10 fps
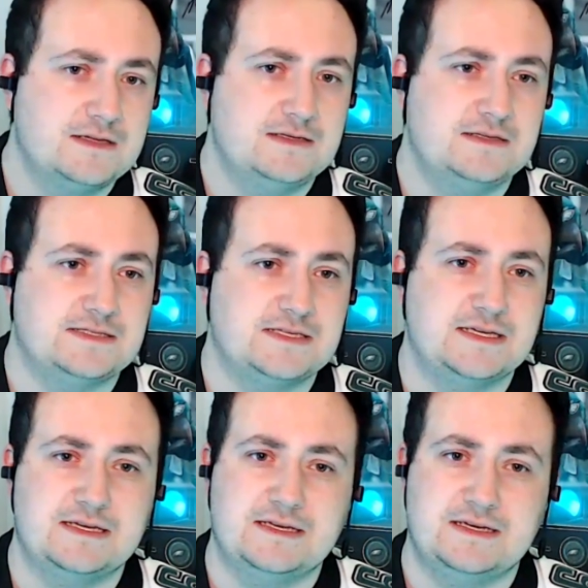let's
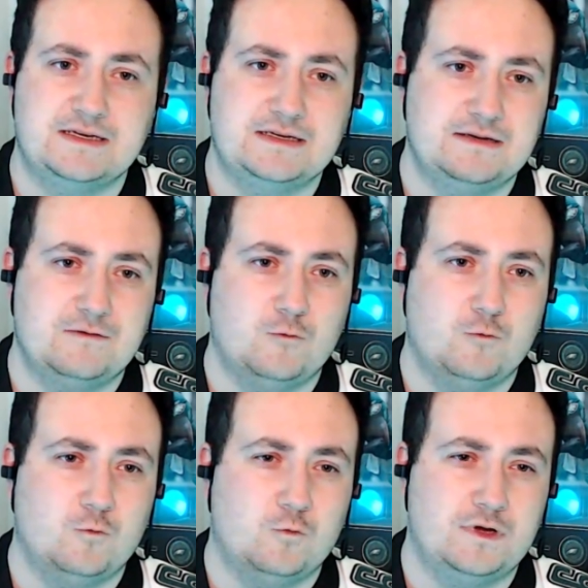see.
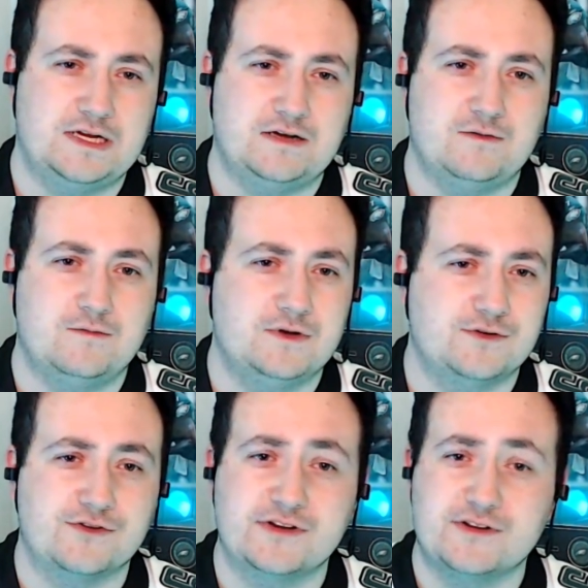Uh, Will
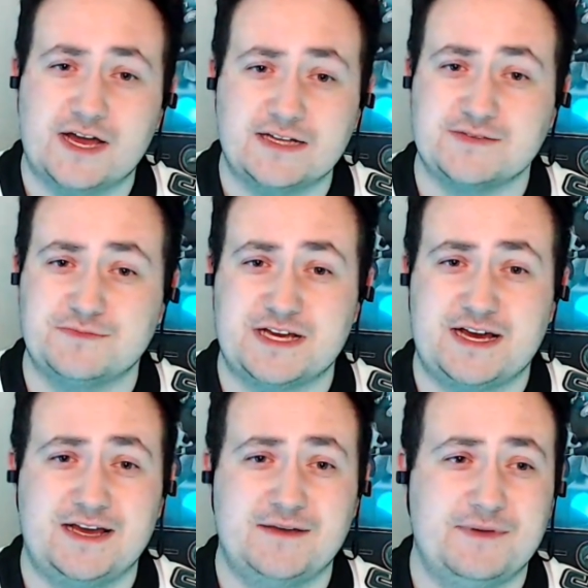Grier got some
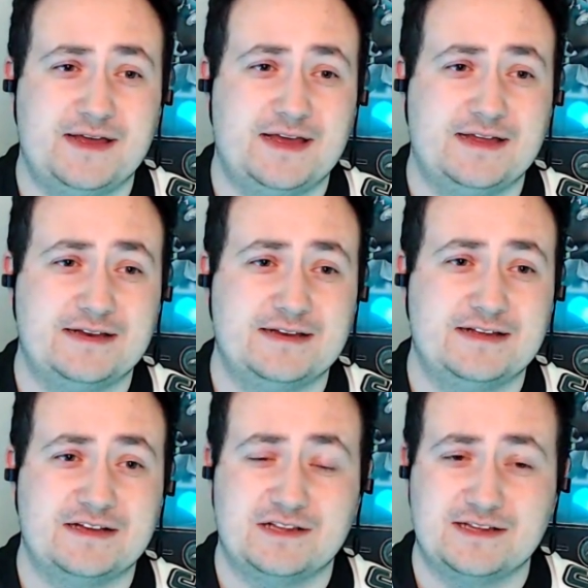time,
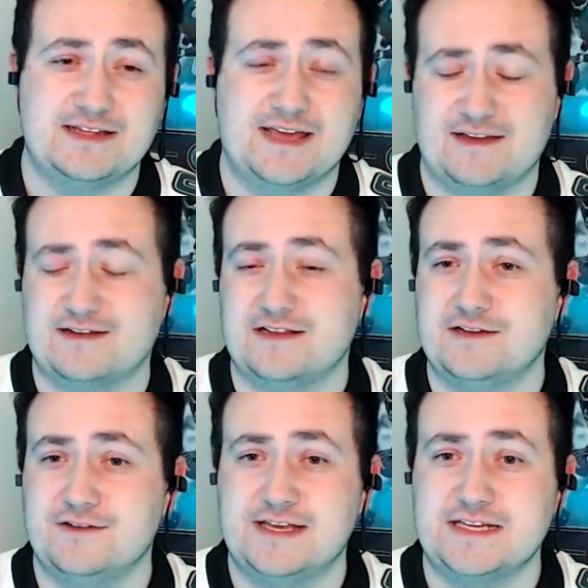and cl- yeah,
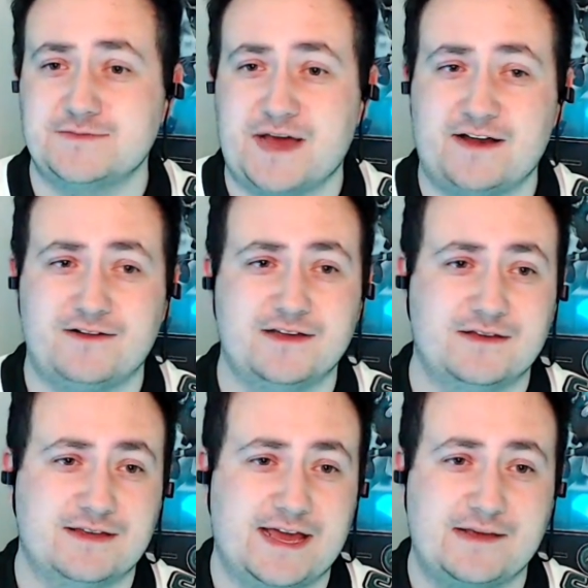clearly he's
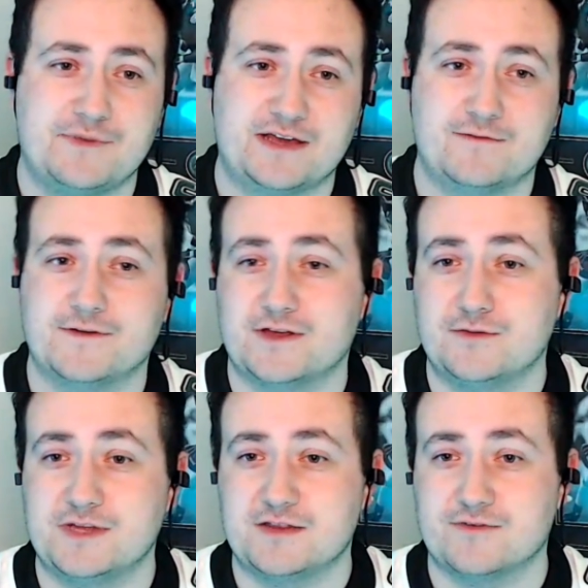battling Kenny Pickett for
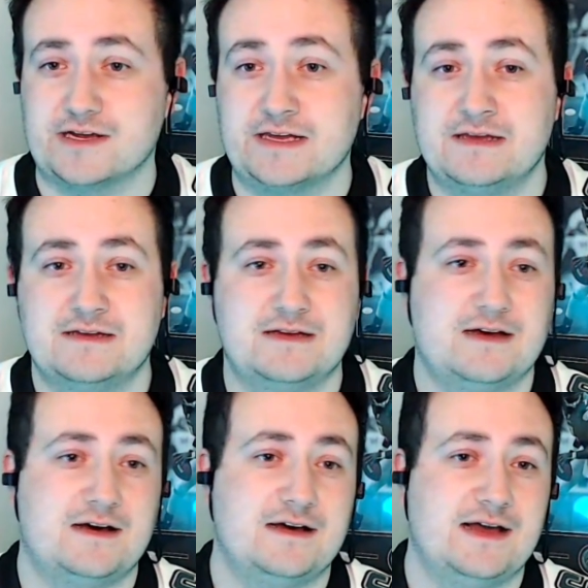QB three.
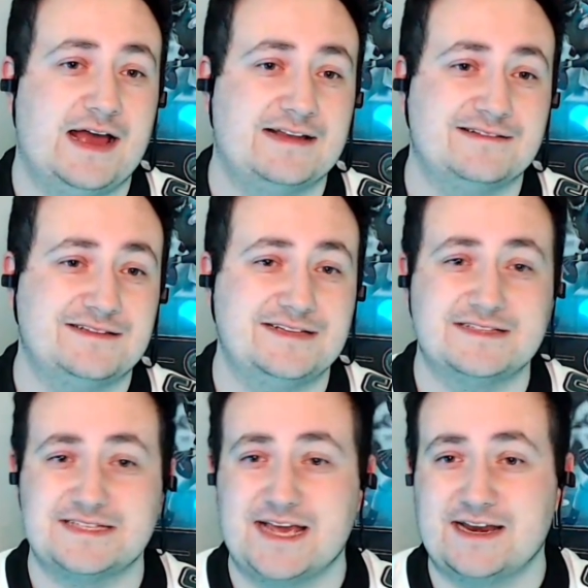Uh, I
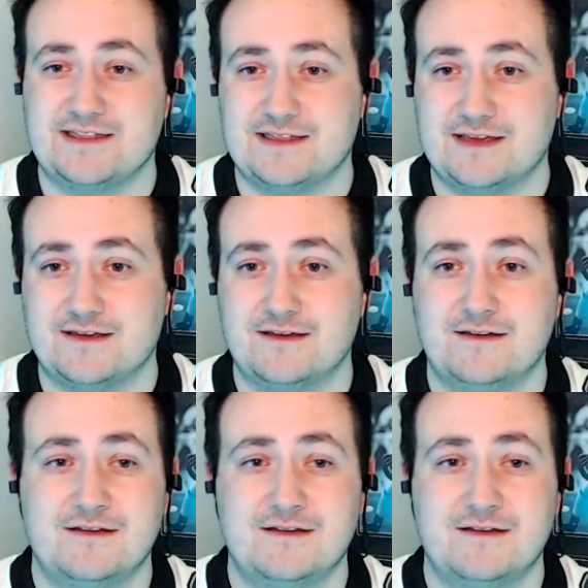didn't see anything